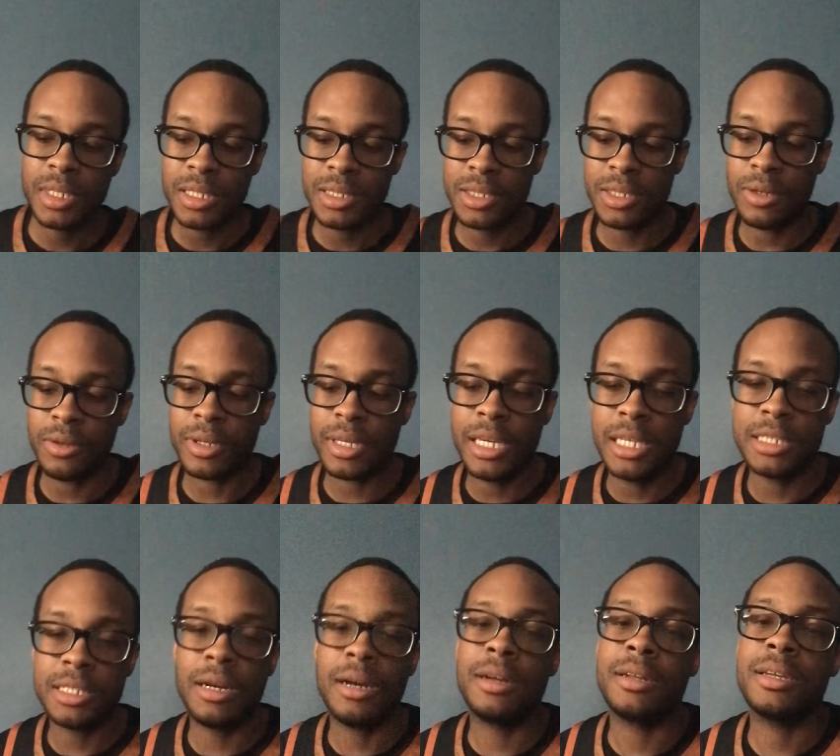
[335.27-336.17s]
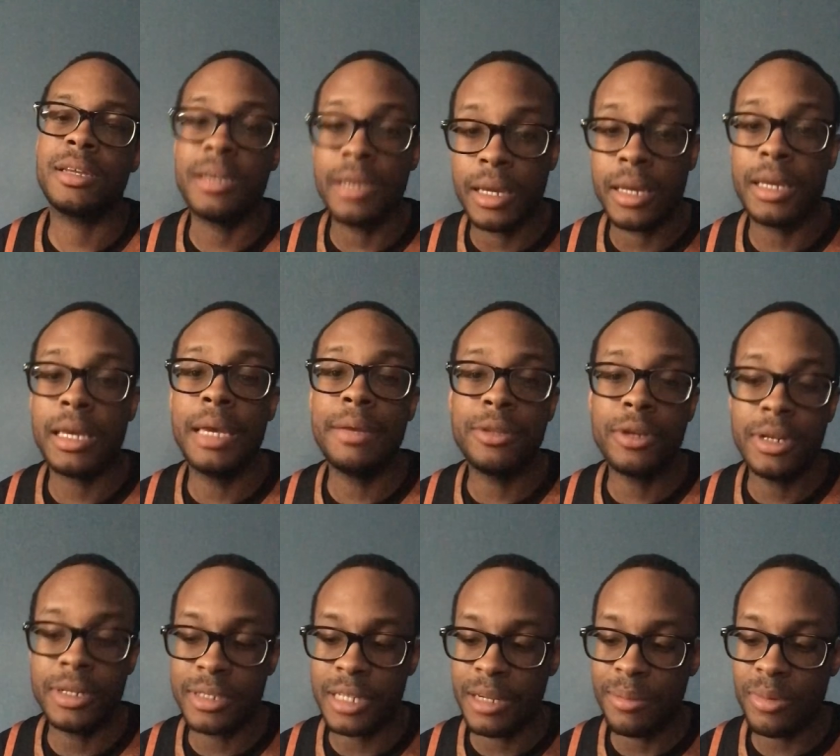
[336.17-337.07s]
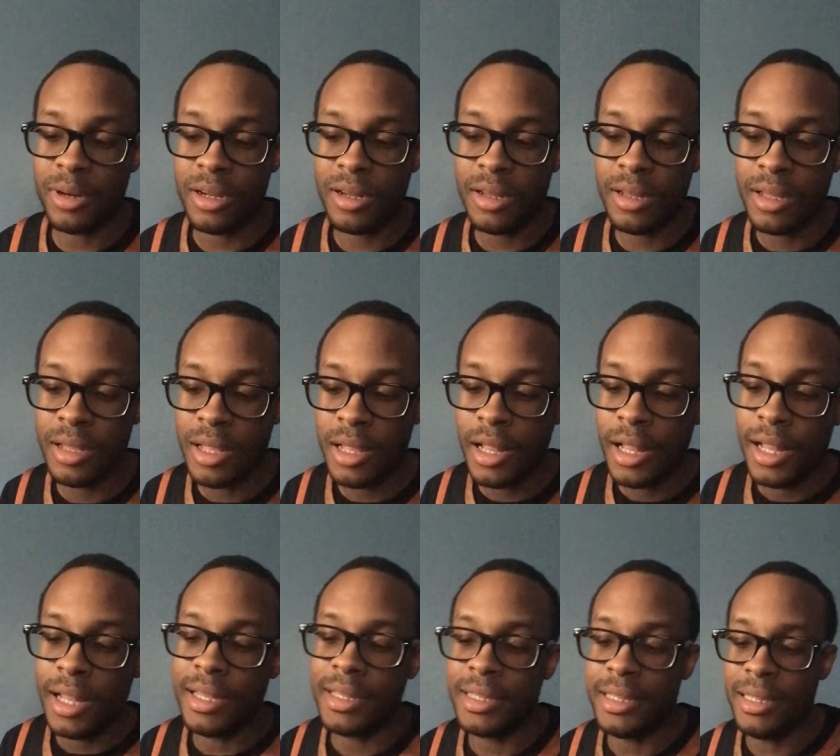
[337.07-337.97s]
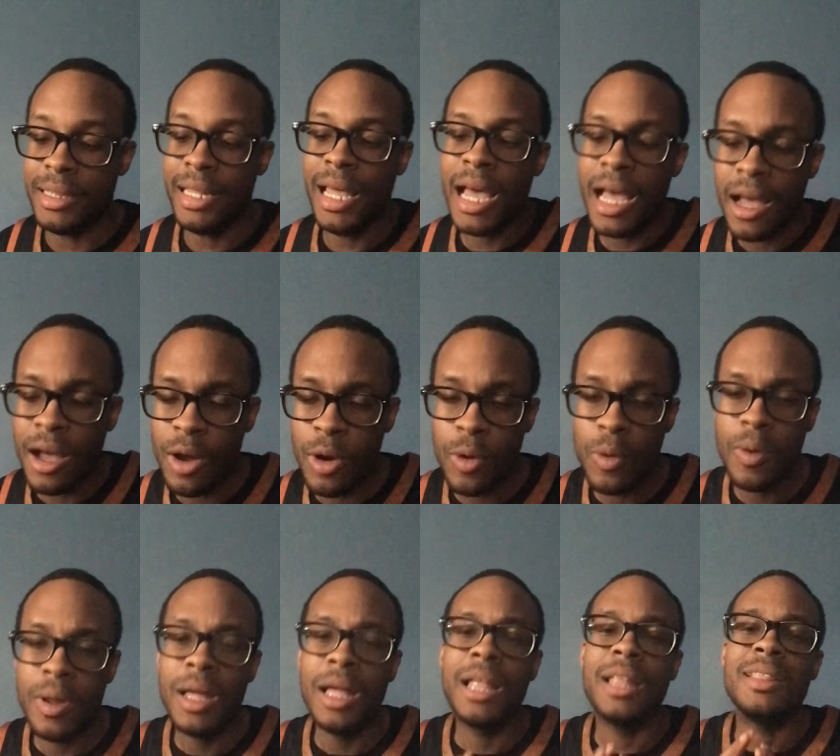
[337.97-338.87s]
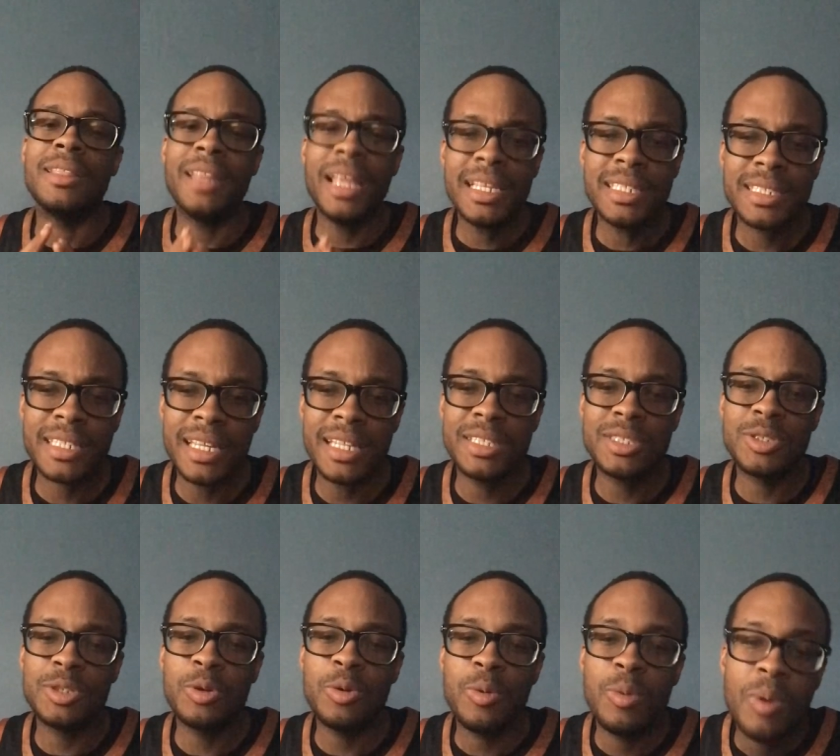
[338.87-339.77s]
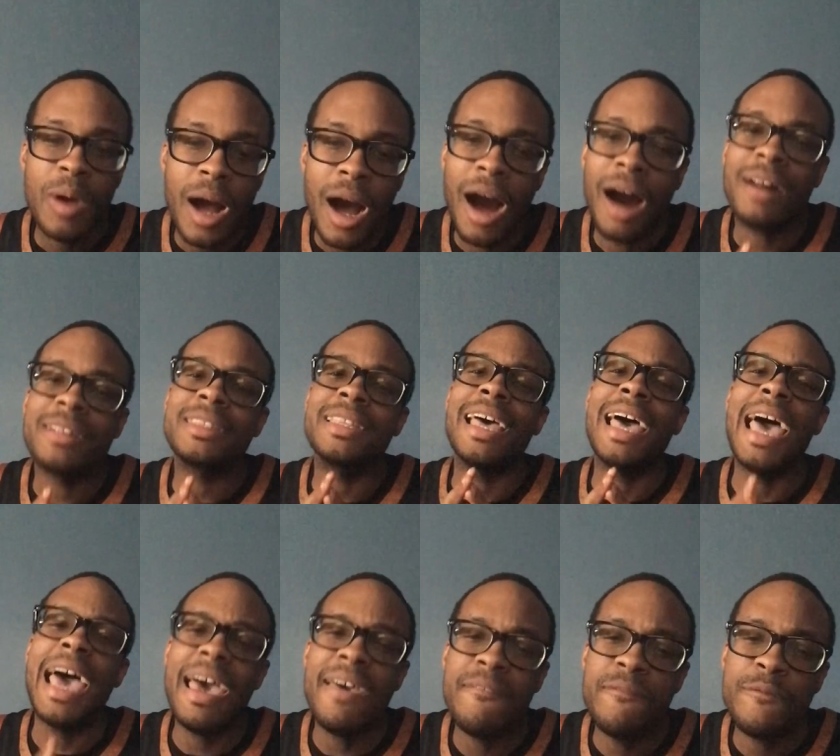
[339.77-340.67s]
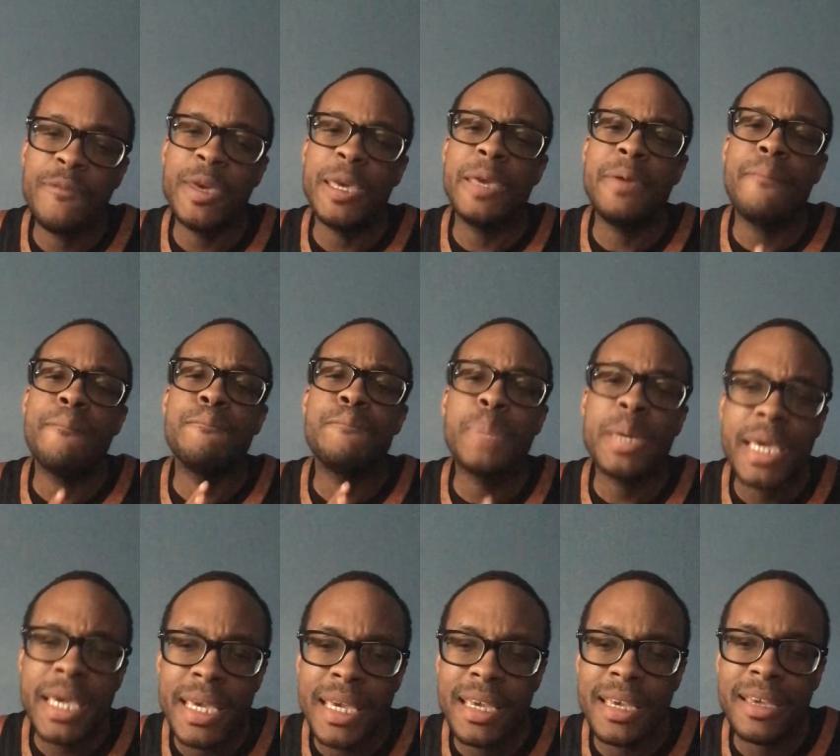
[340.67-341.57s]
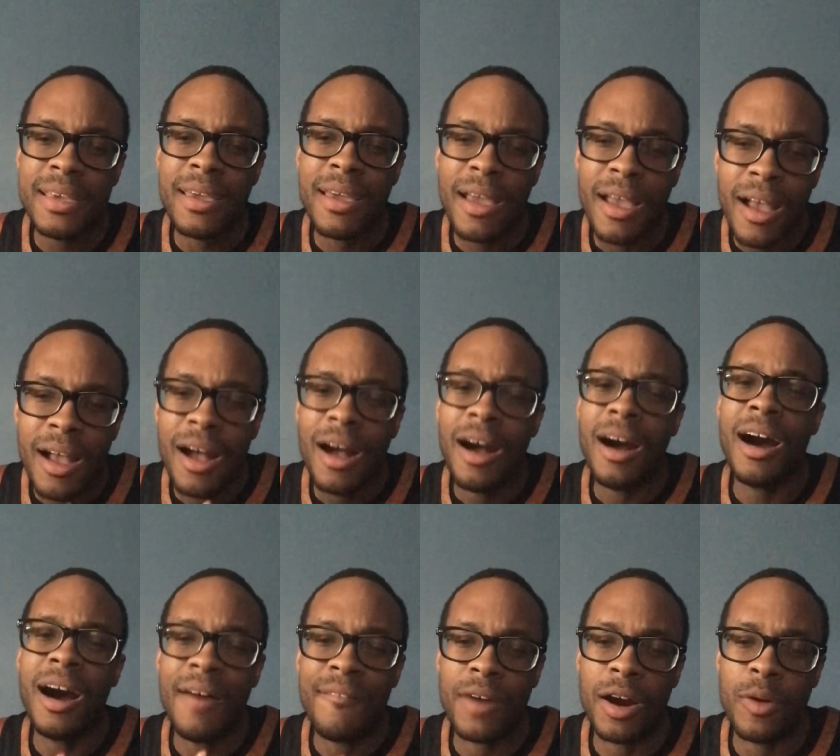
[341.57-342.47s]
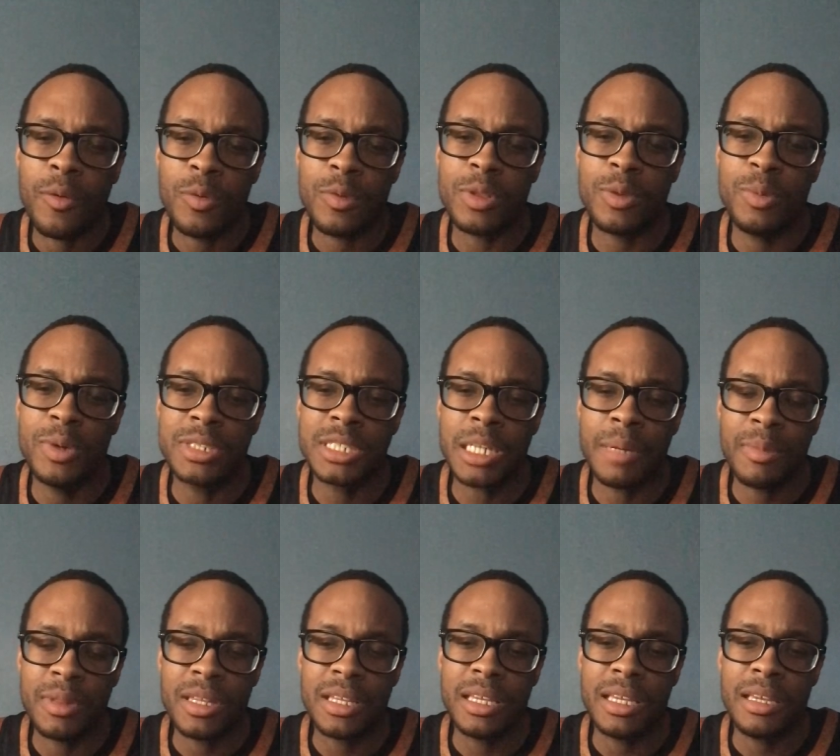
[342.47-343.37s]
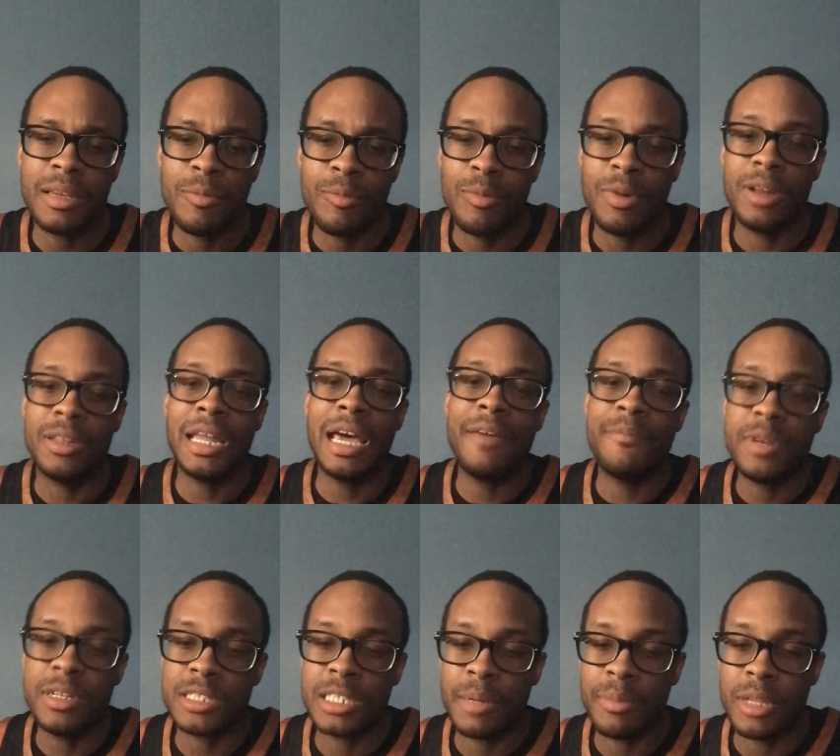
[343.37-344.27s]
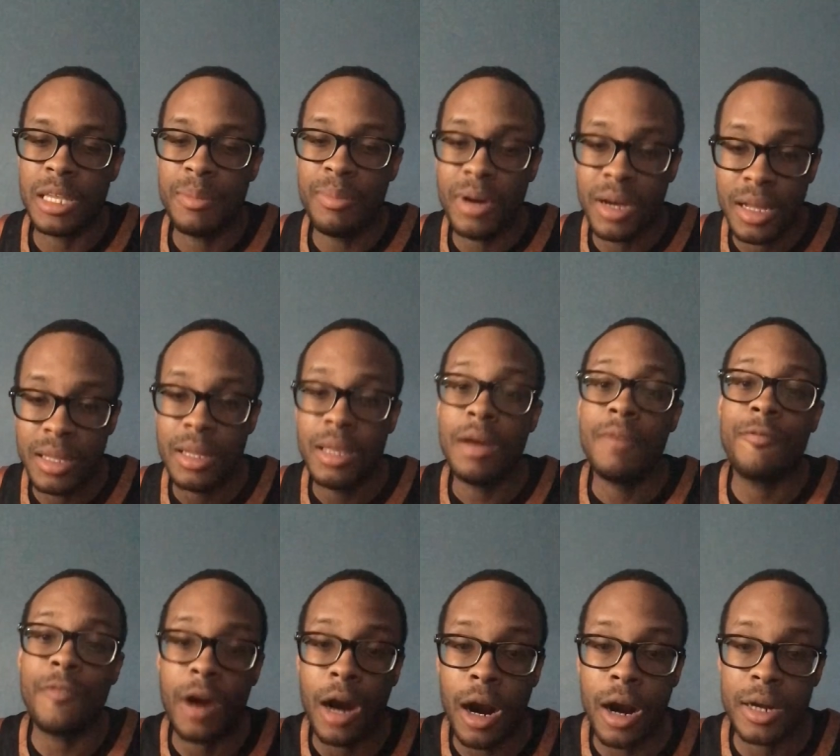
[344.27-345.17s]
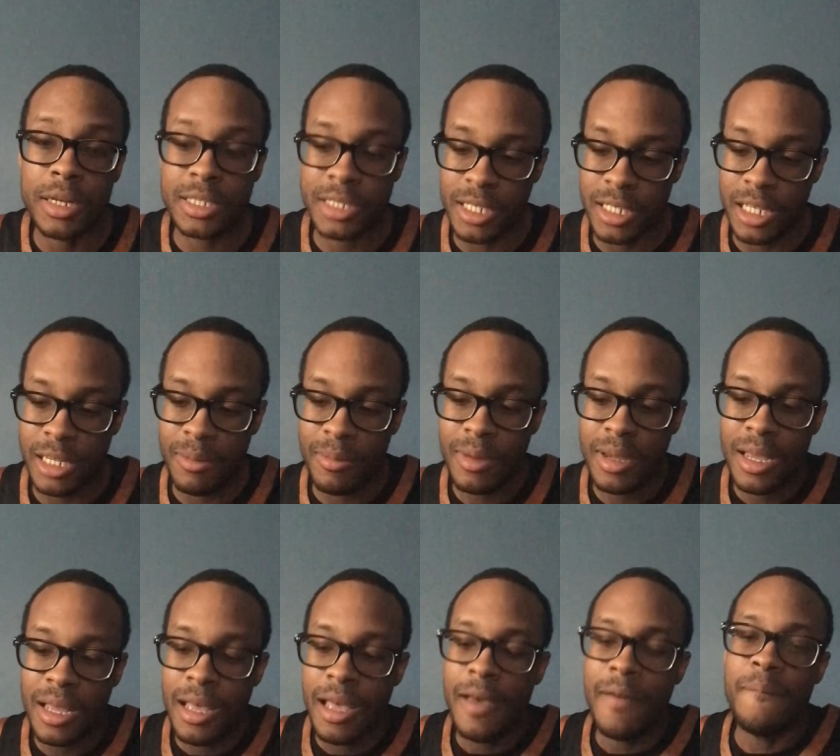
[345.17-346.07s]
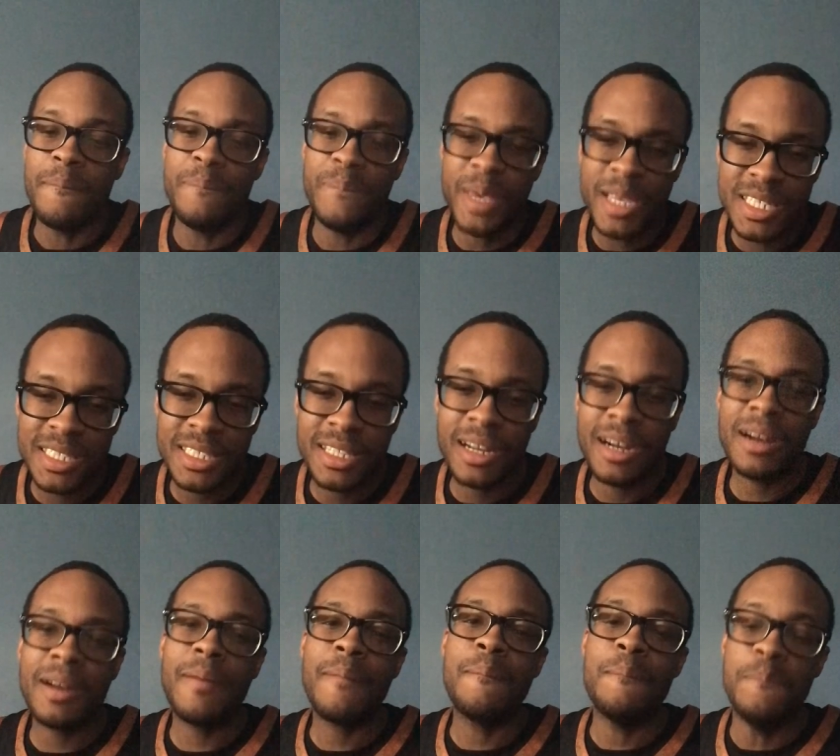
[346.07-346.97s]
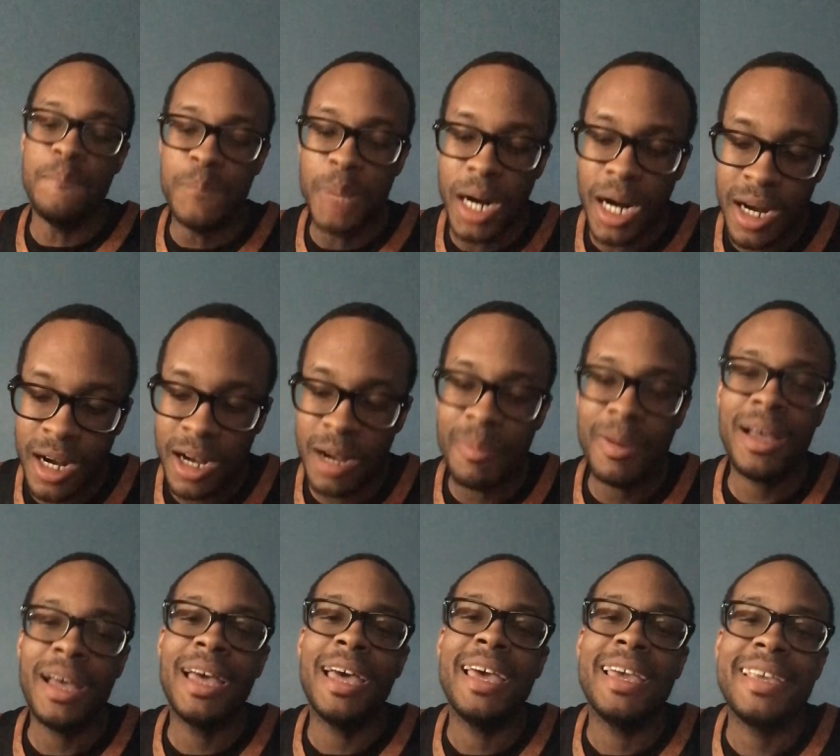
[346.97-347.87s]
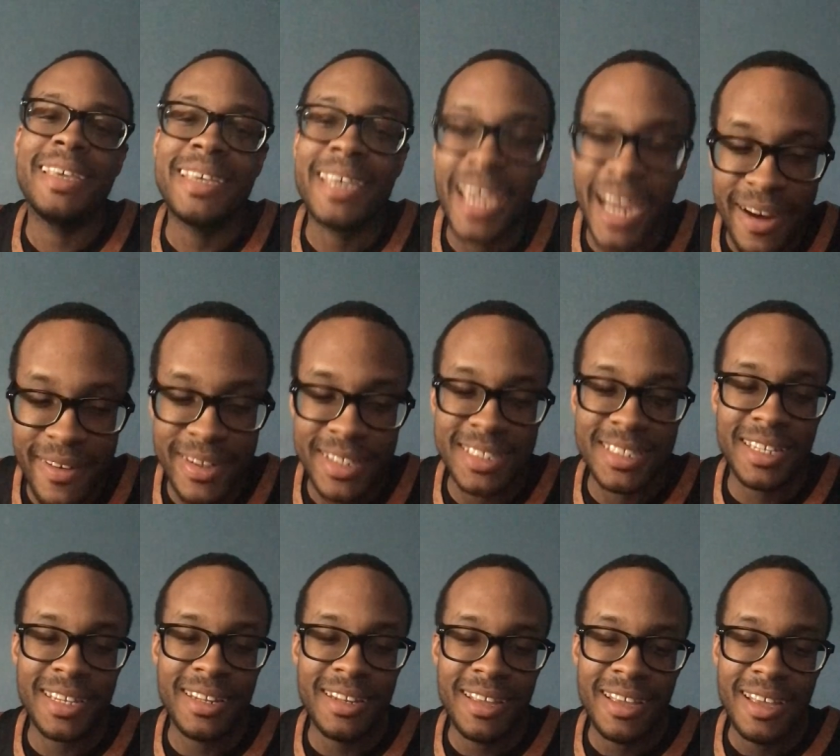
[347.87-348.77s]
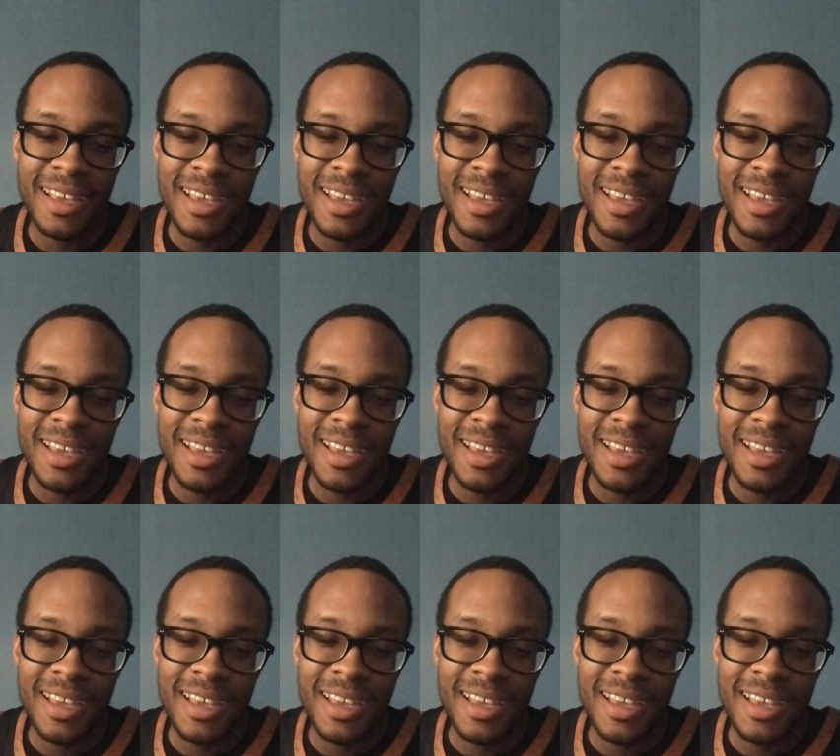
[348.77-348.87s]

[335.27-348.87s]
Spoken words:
So Keyshawn, keep doing your thing, bud. Now let's get into the MVP of our with Summer League. Well, not MVP of Summer League, but for our team, Mr. Bub Carrington.